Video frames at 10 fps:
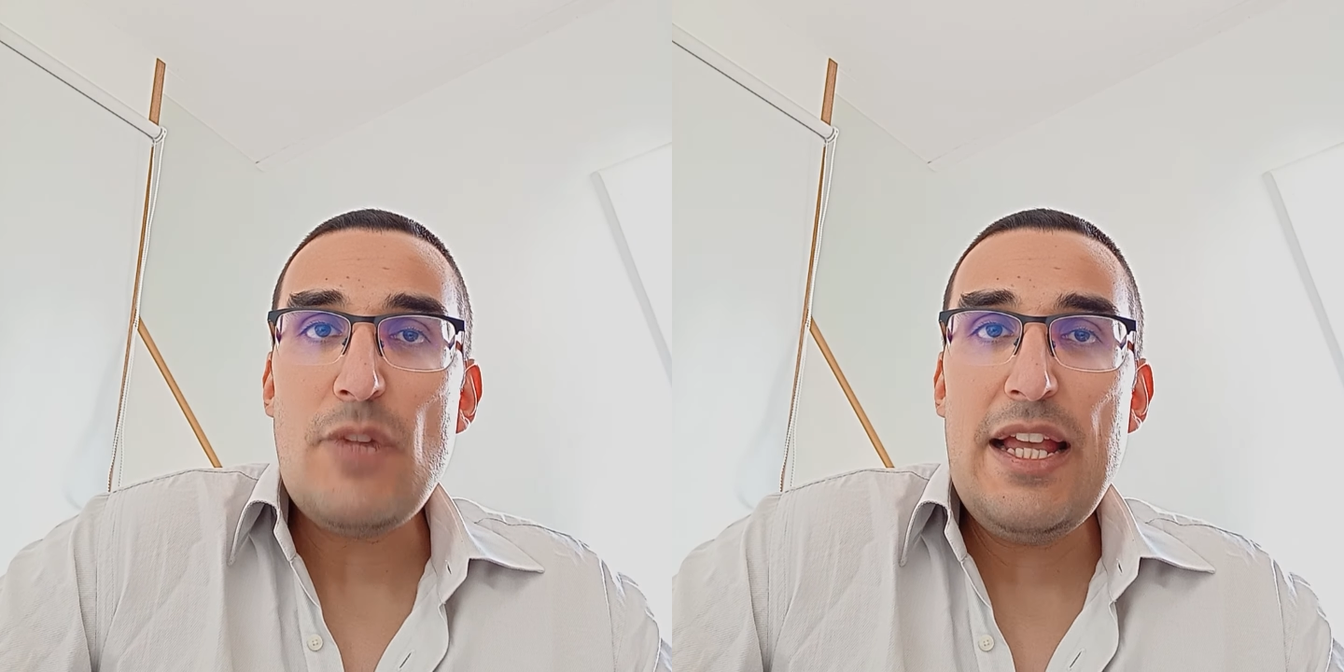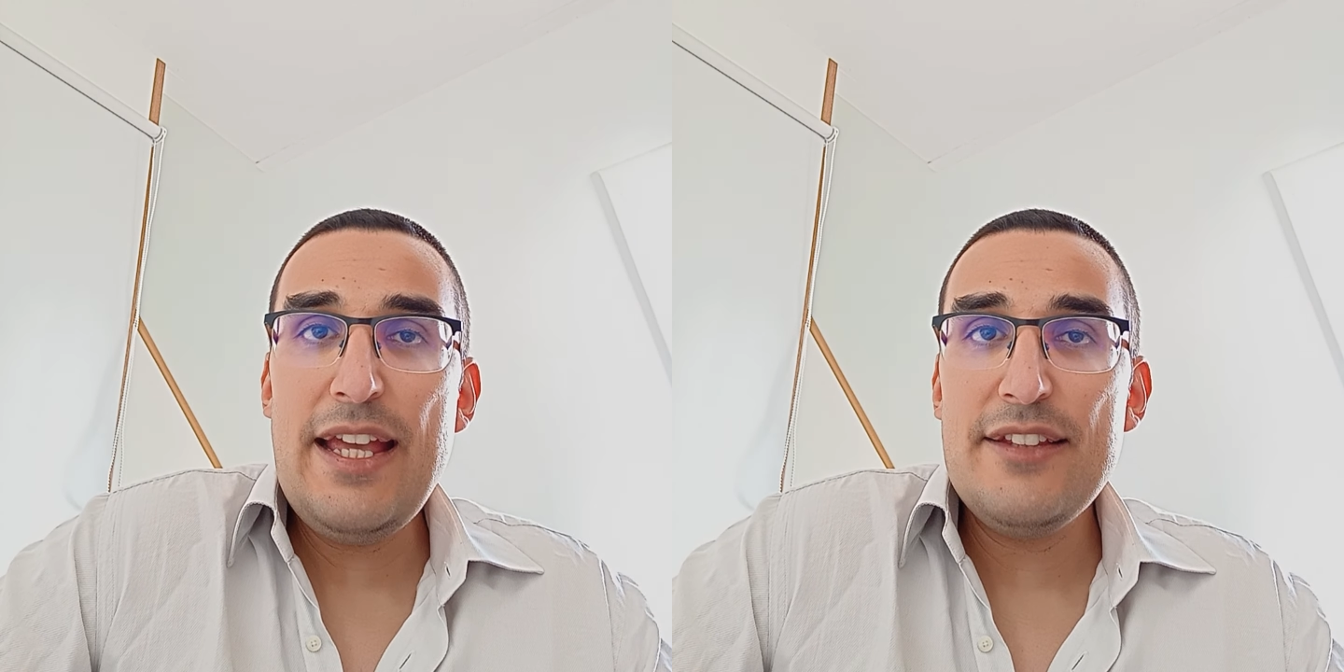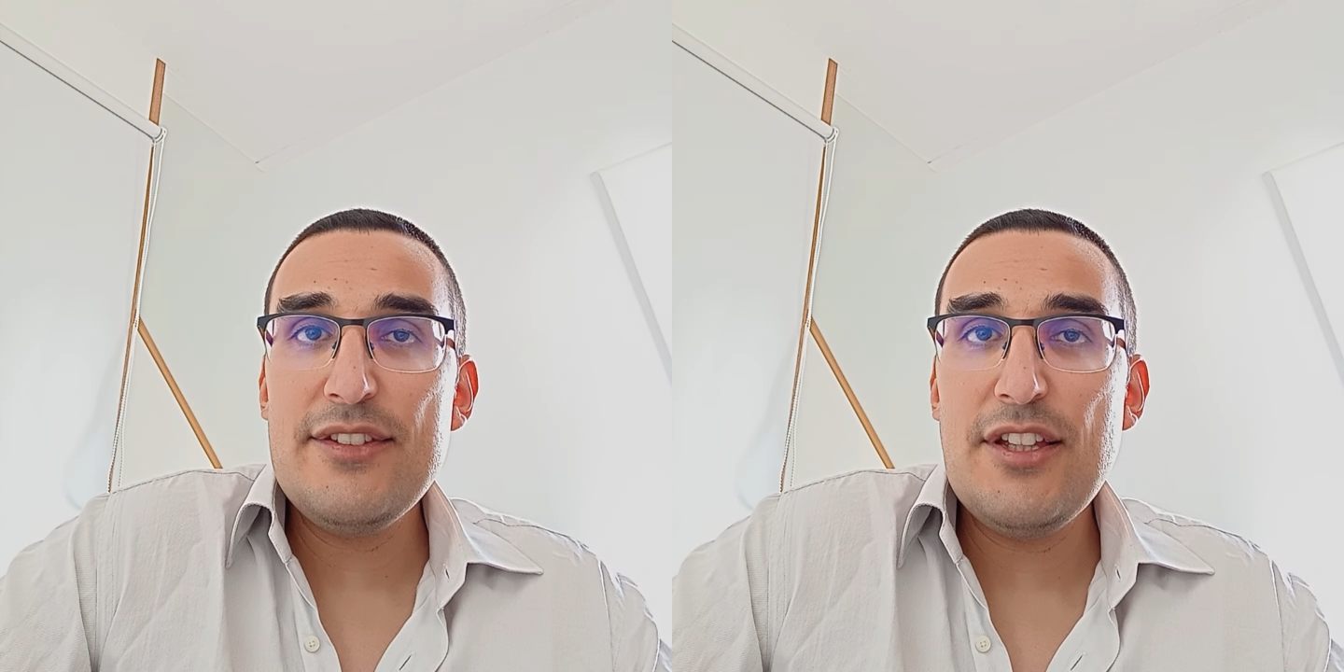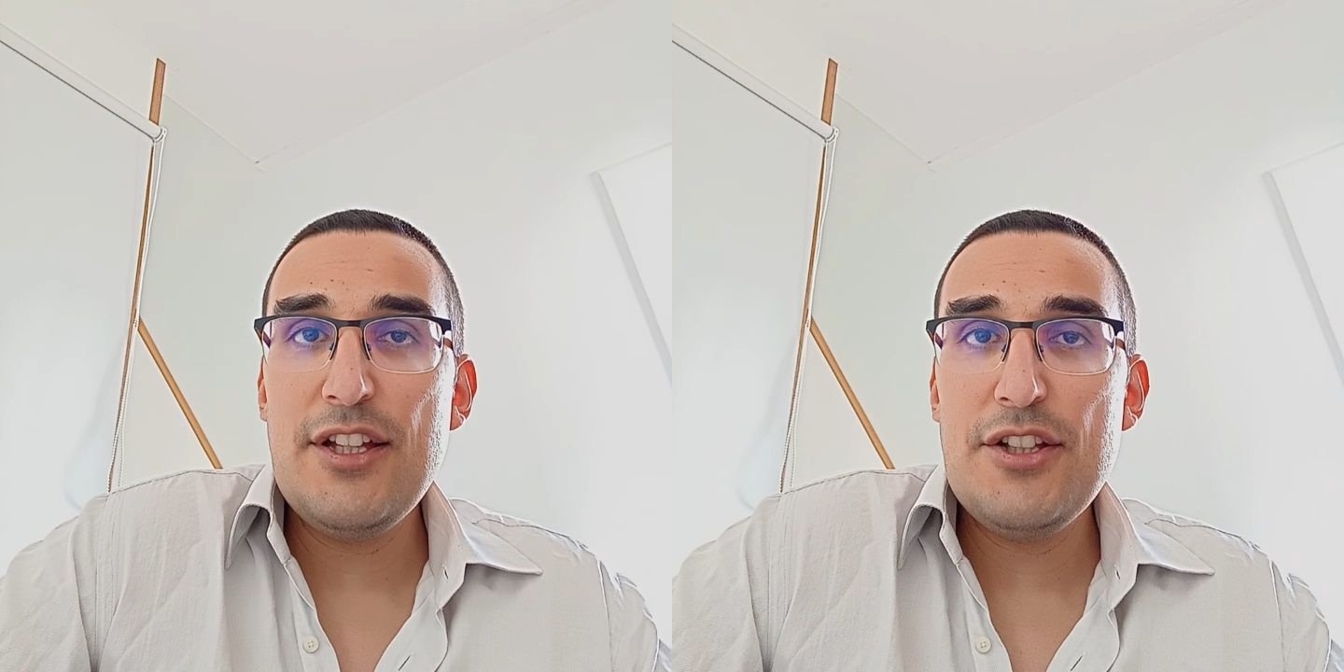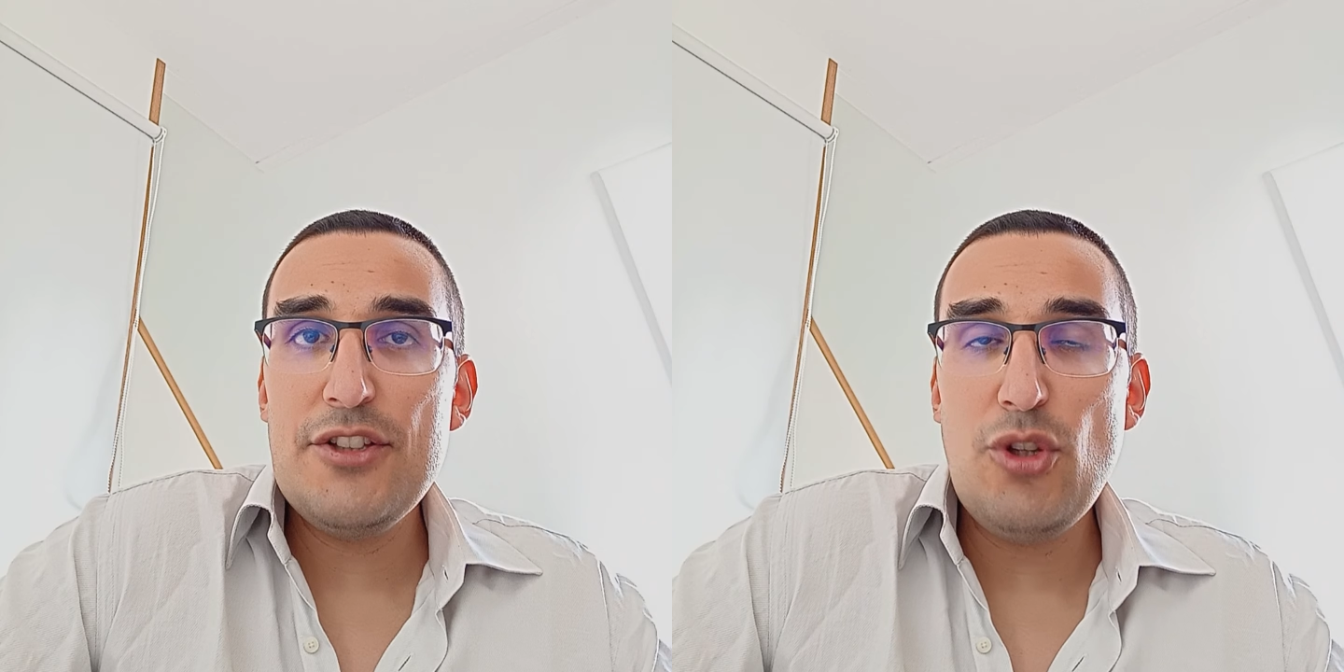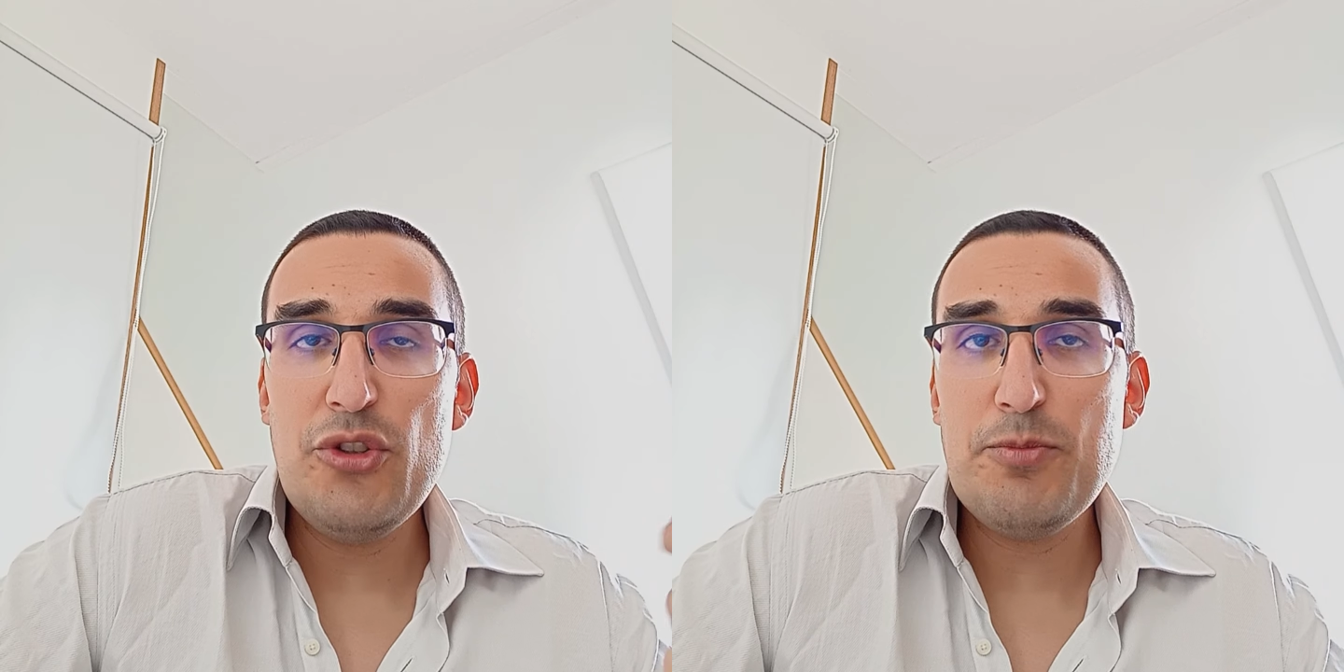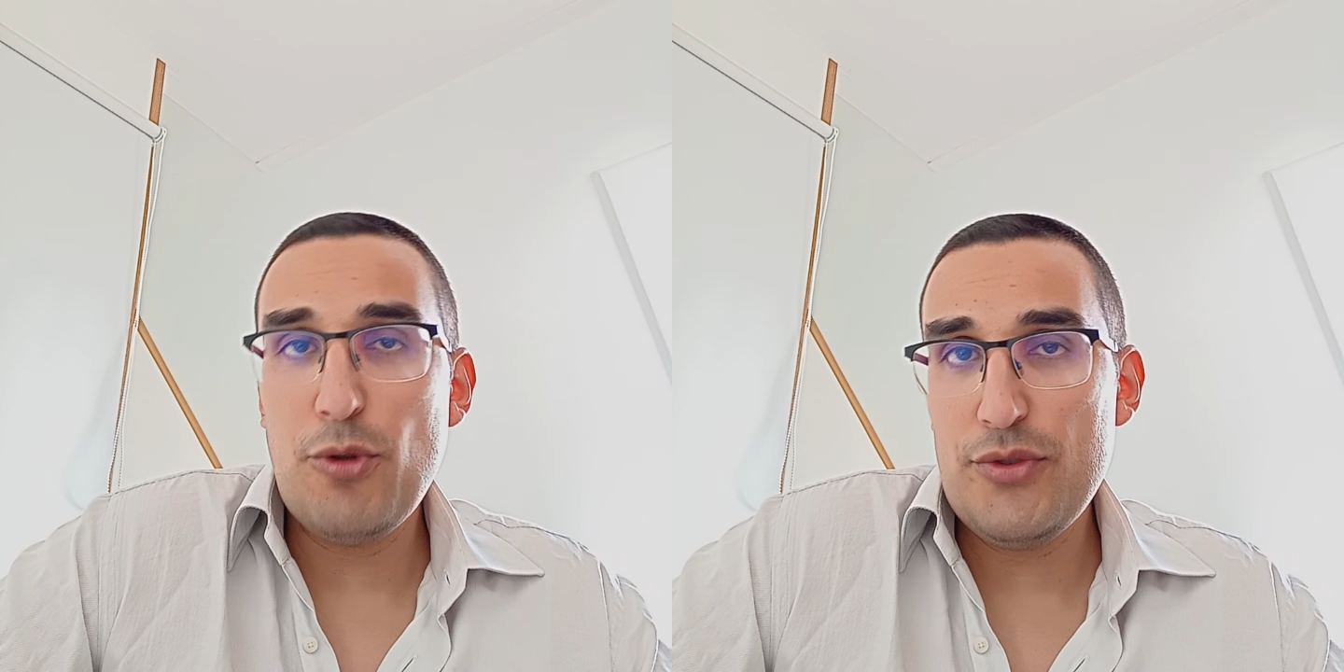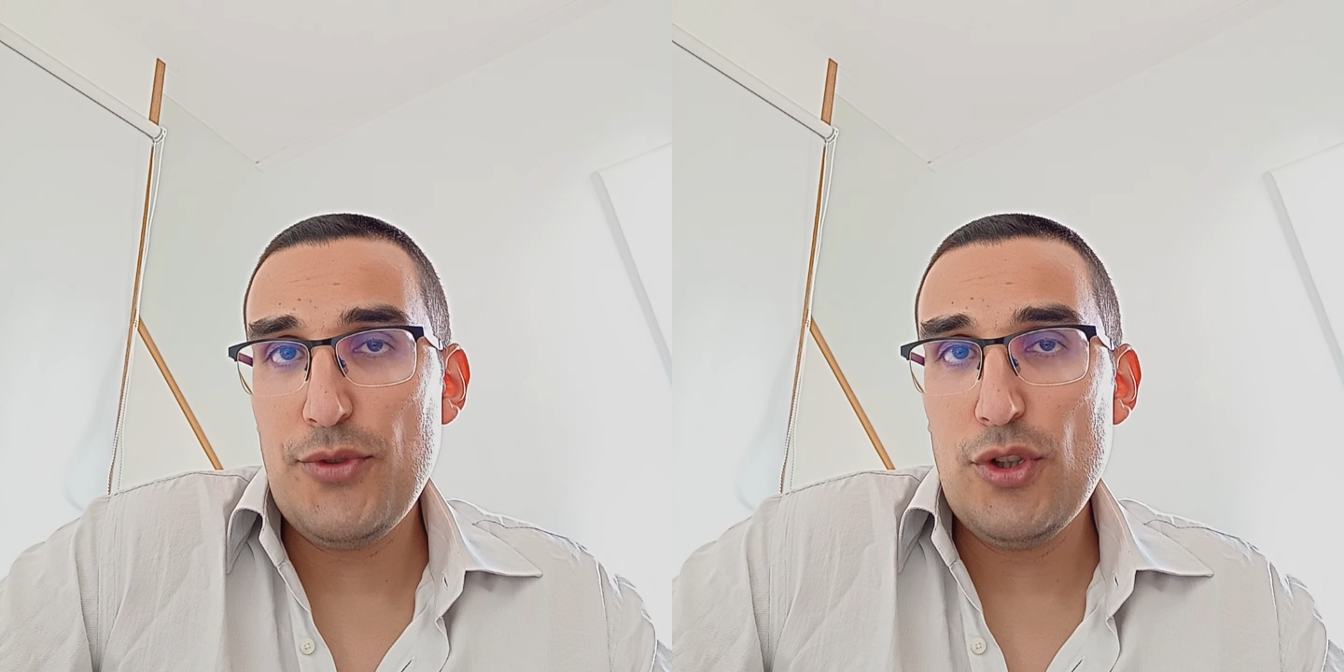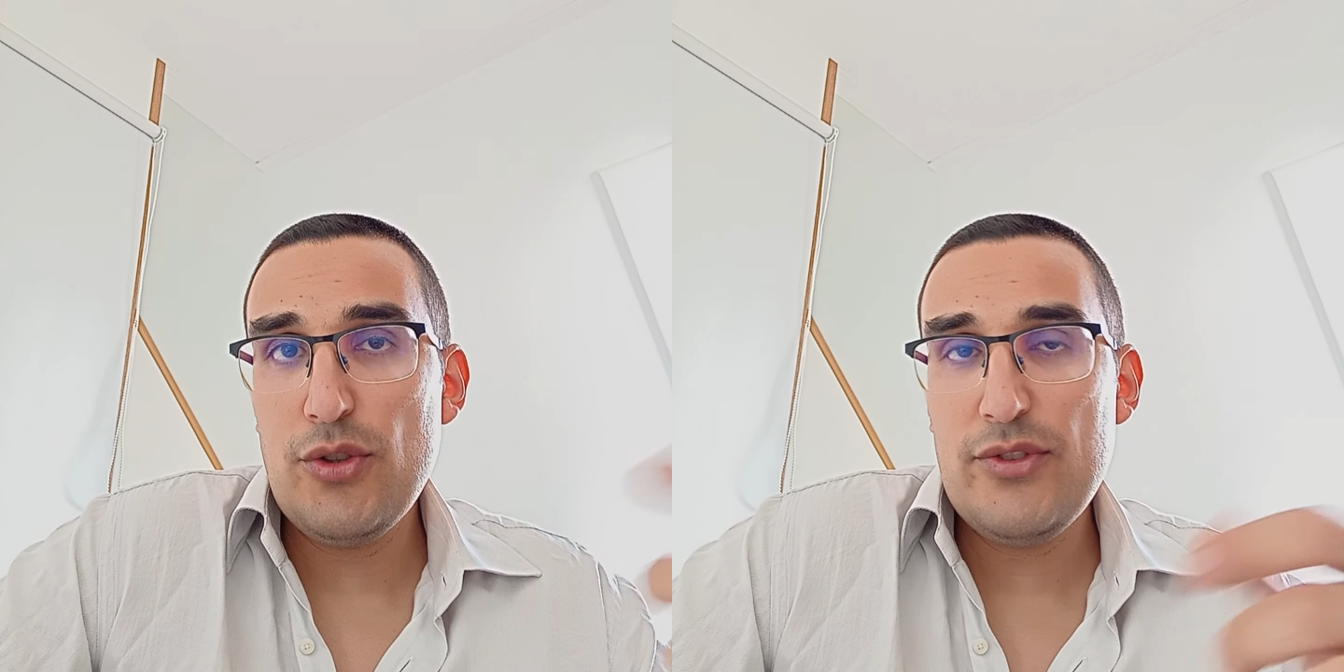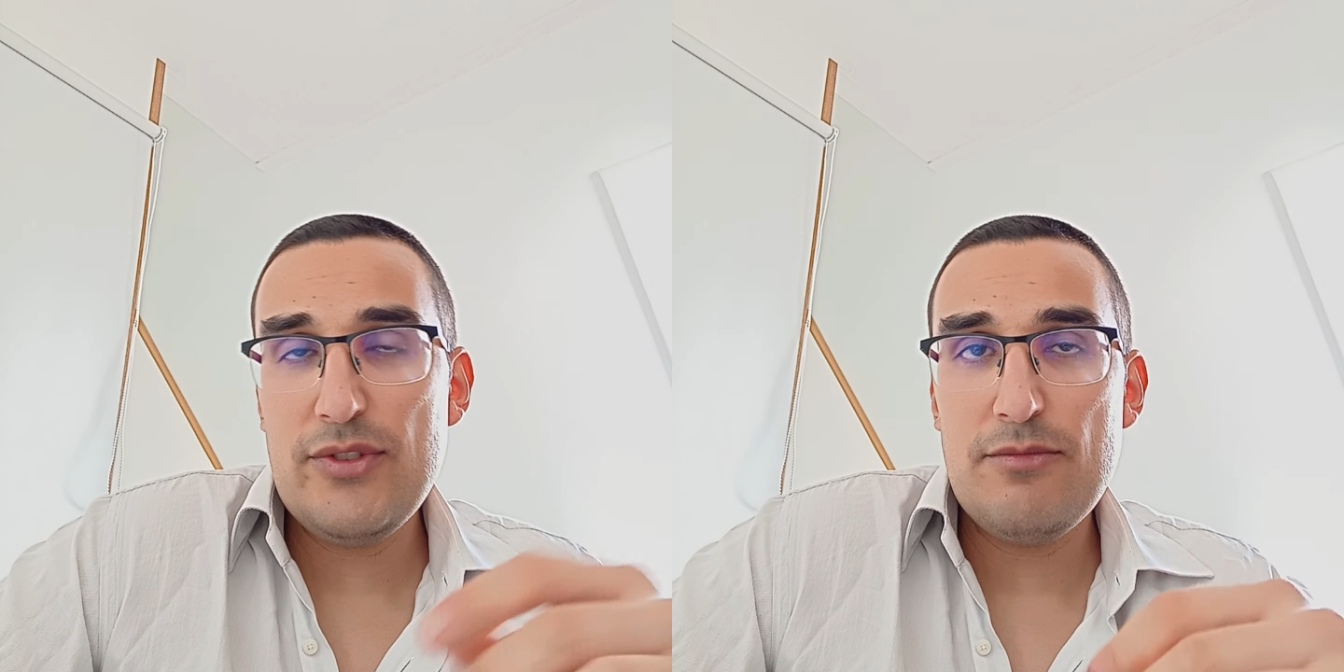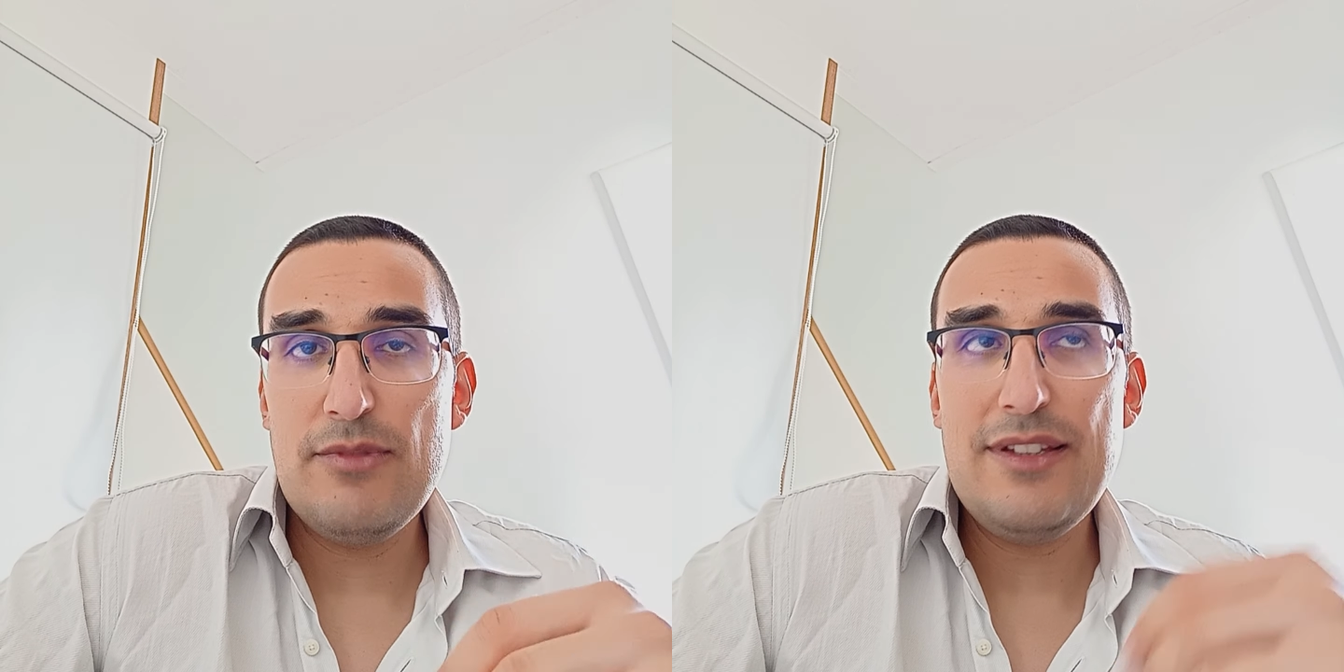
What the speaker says: And those portfolios